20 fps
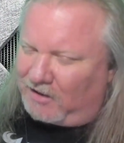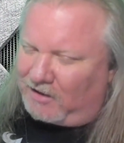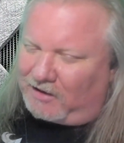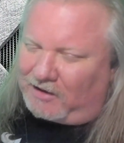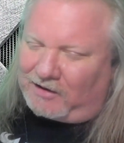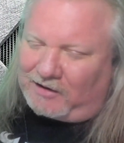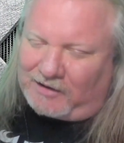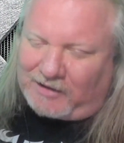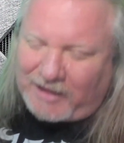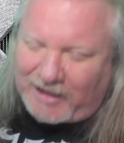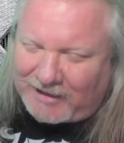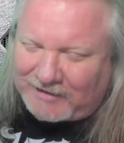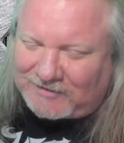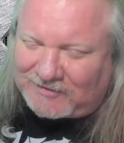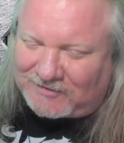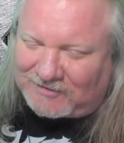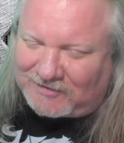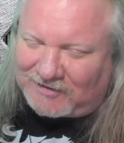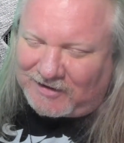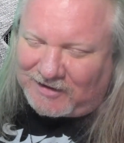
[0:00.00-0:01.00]

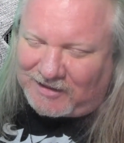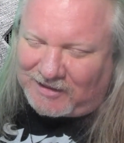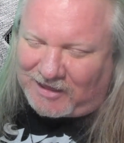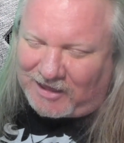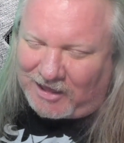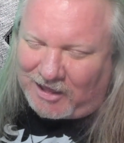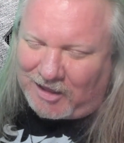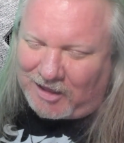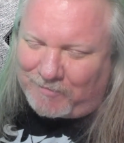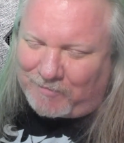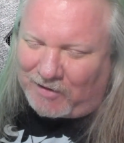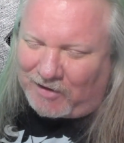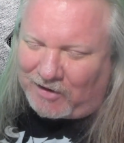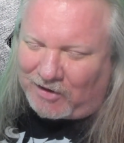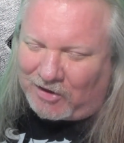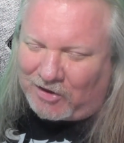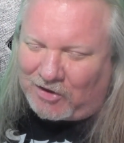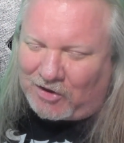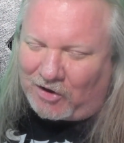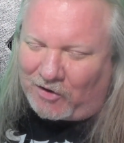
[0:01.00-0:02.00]
Let's keep
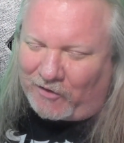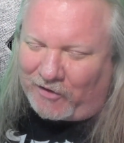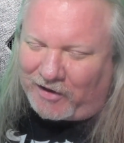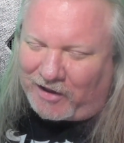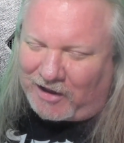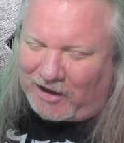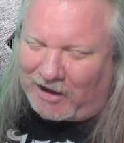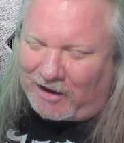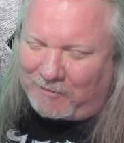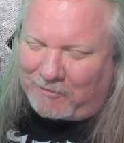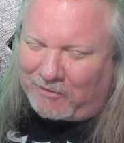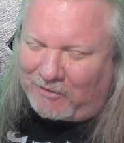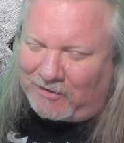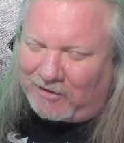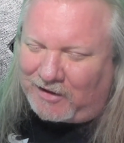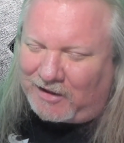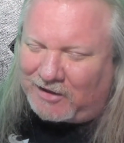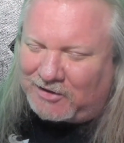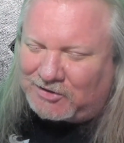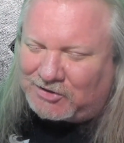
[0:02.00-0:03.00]
going. I'm going
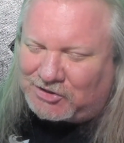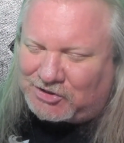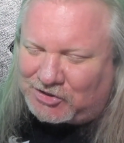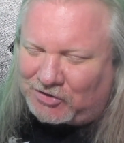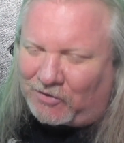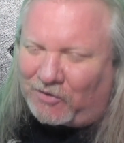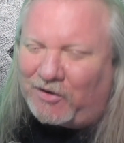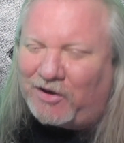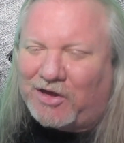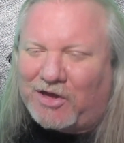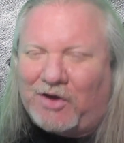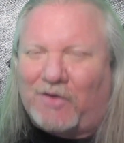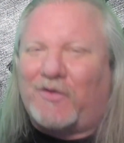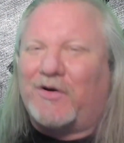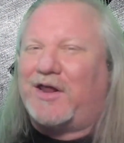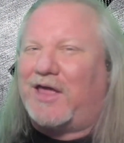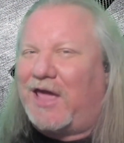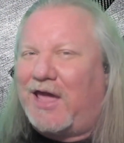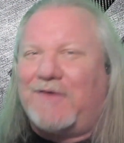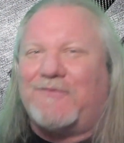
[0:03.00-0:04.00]
to enjoy
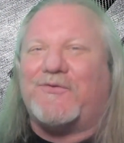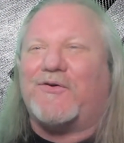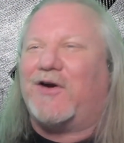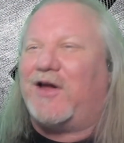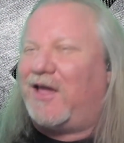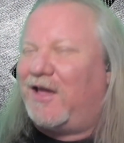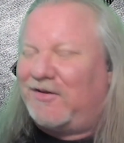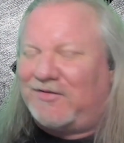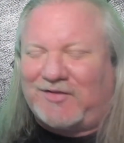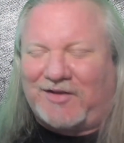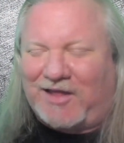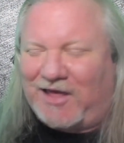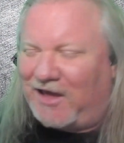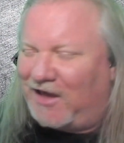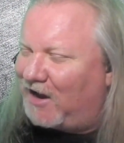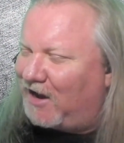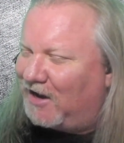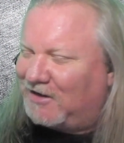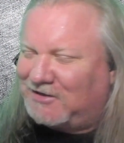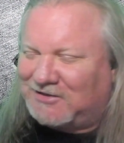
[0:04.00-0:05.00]
going A for A today.
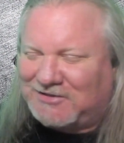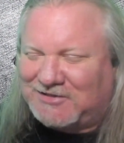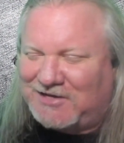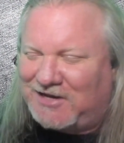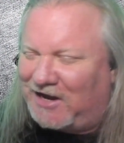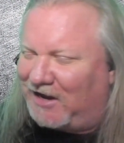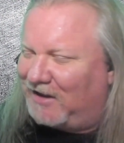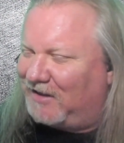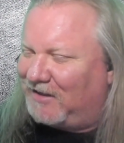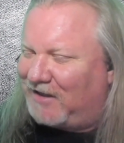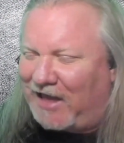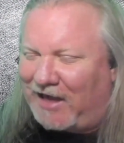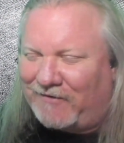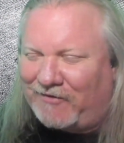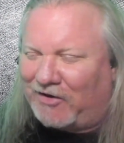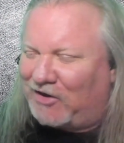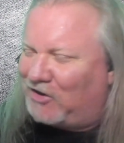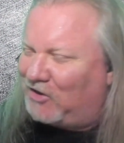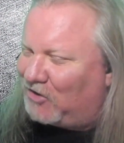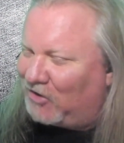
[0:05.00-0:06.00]
I just, I have
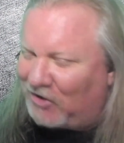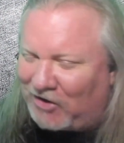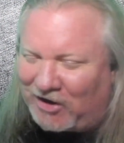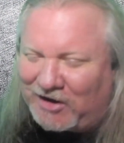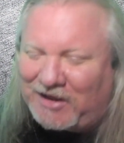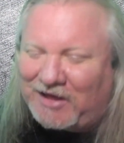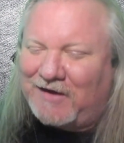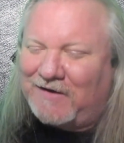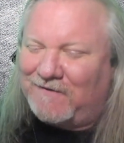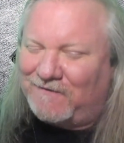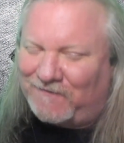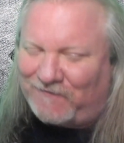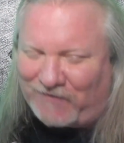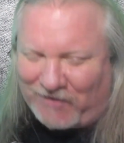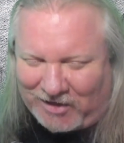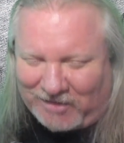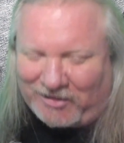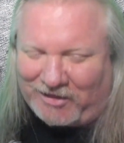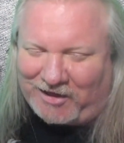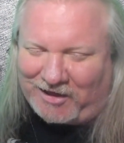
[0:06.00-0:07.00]
a good
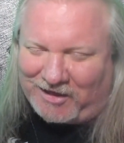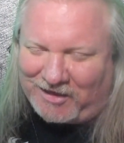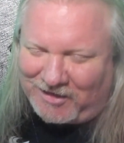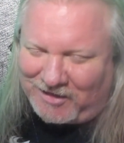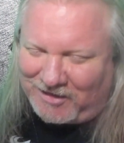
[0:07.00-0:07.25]
feeling.